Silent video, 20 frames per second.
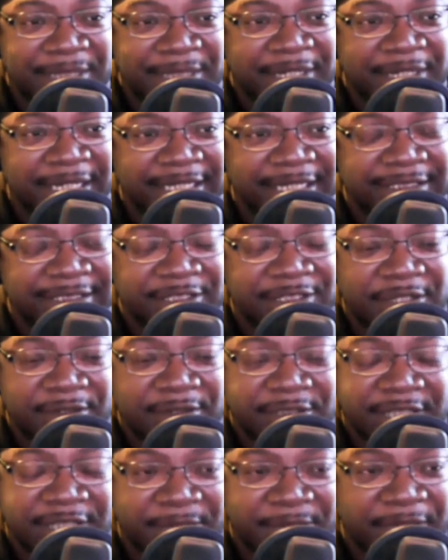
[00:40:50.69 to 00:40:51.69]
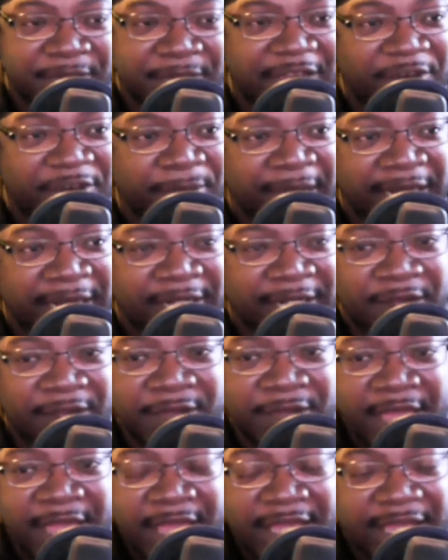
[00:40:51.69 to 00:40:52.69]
because JB, everybody know